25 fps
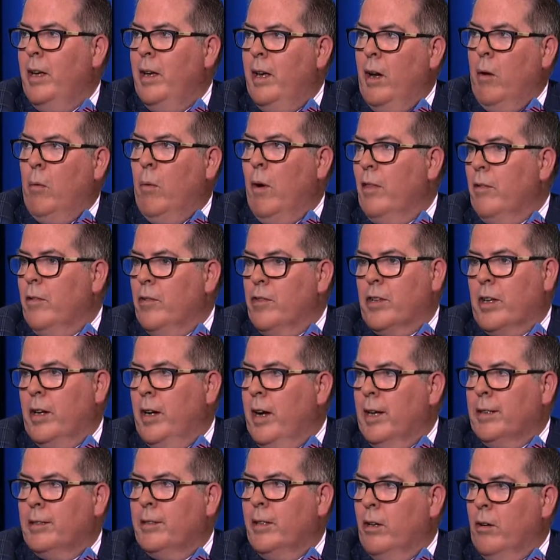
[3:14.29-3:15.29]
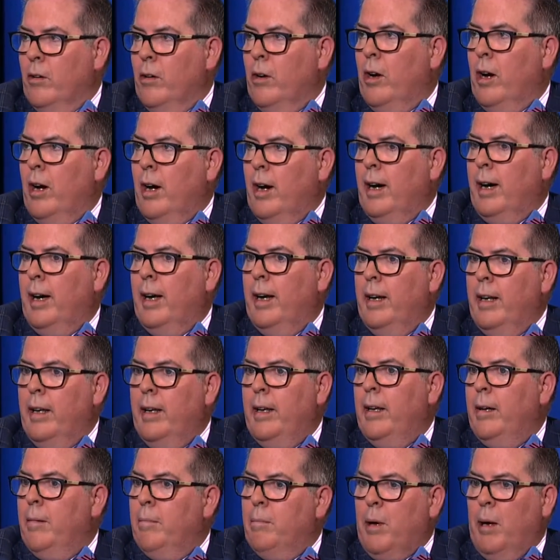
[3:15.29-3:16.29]
And whether it's connected or not,
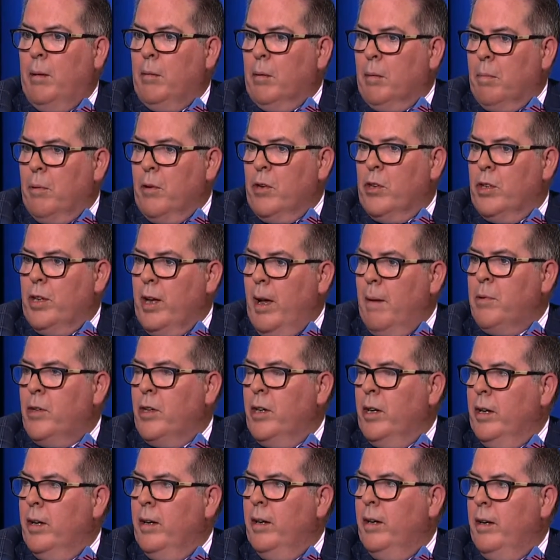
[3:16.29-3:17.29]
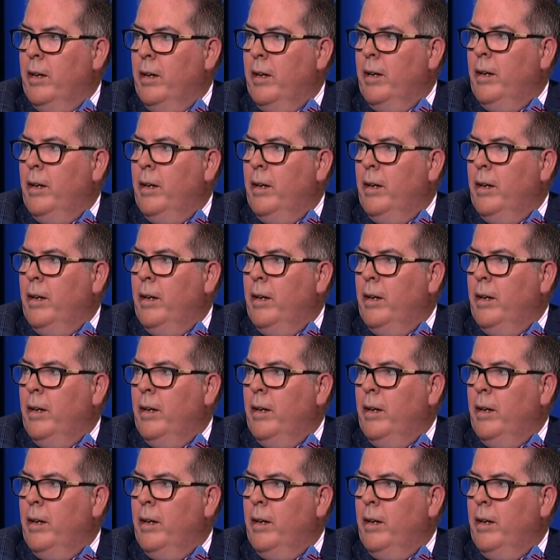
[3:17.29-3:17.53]
public perception